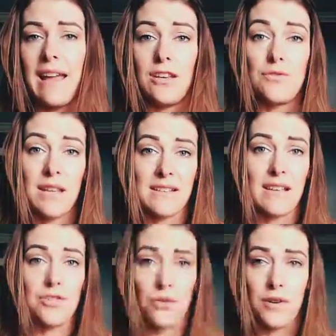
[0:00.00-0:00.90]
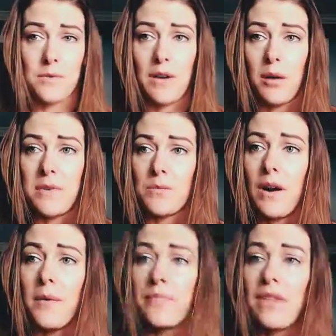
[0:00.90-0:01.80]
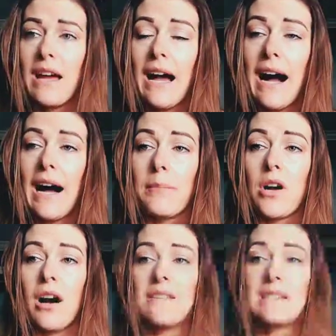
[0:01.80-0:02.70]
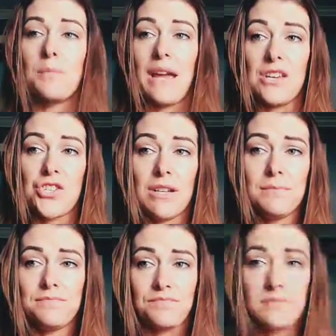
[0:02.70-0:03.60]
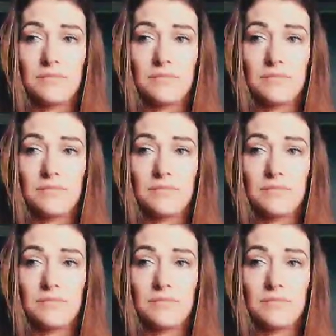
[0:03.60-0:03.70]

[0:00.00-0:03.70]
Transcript: And using essential oils will help as well. Um, constipation